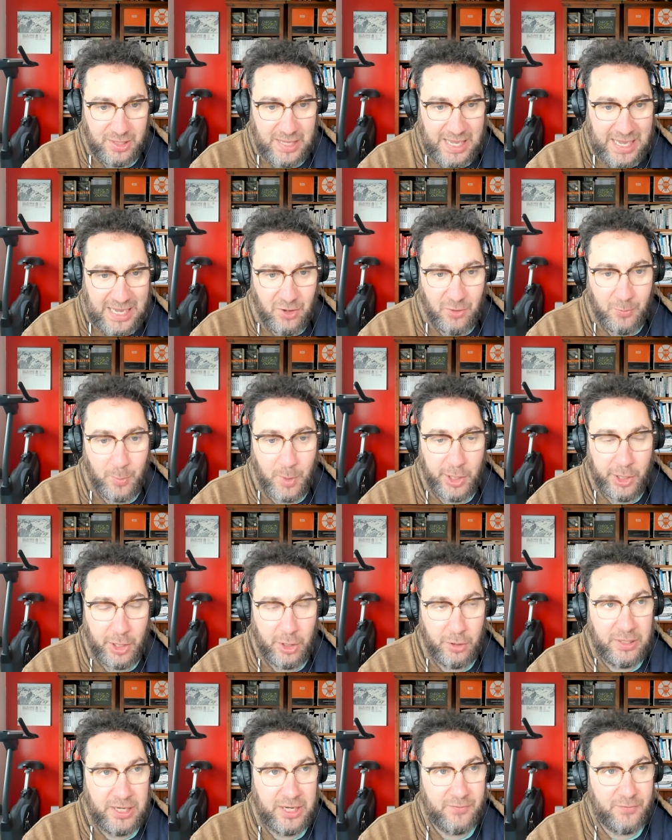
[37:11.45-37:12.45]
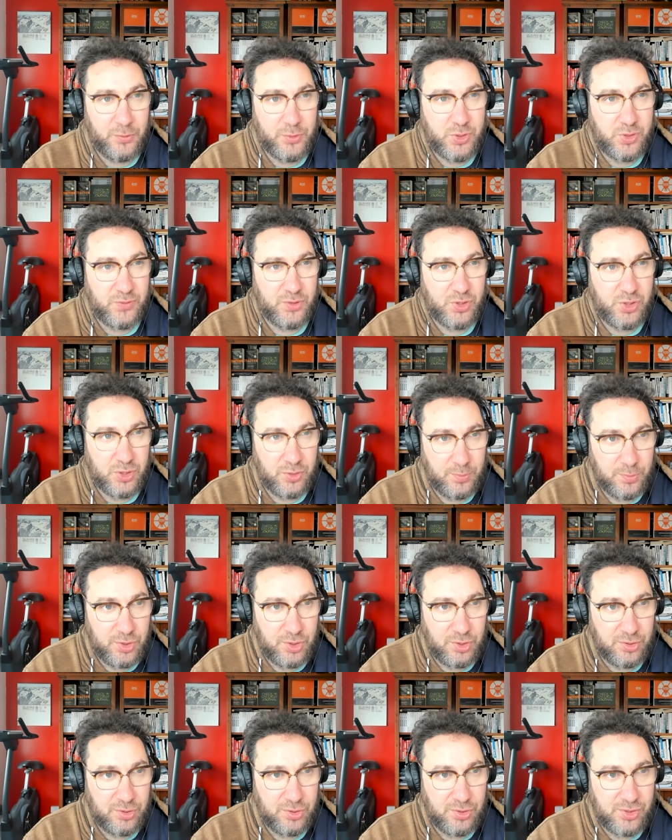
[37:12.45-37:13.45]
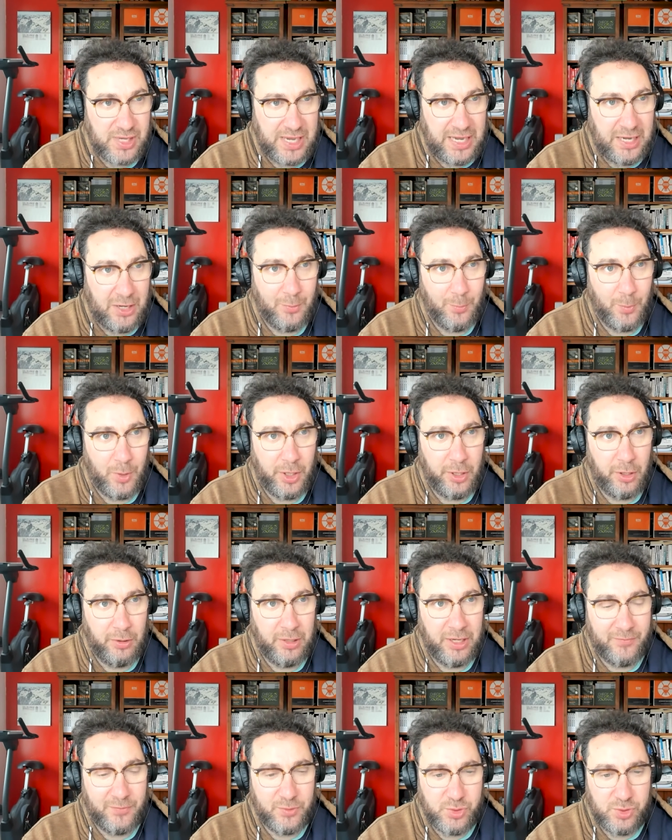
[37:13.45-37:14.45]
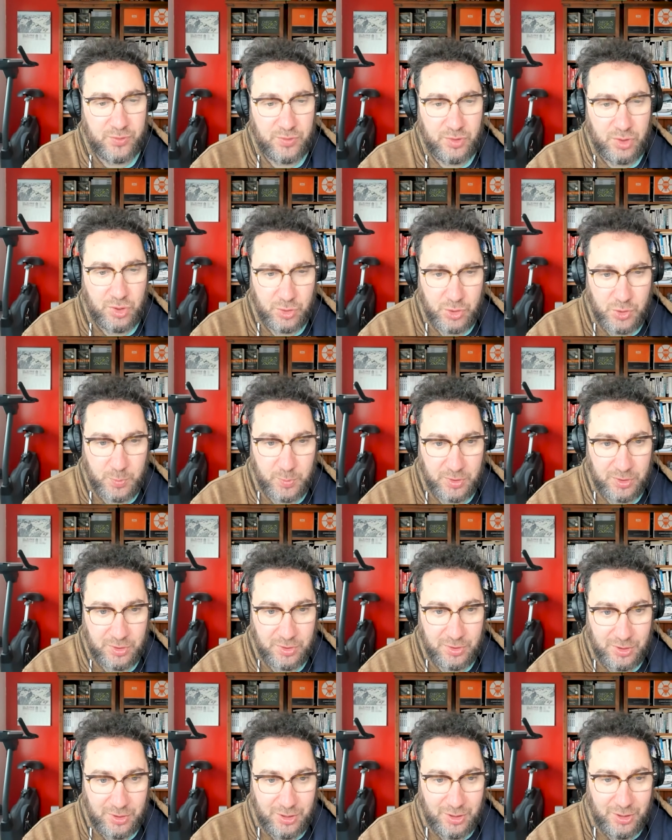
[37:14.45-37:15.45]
out of my own levels of assumptions, out of my own levels of judgment,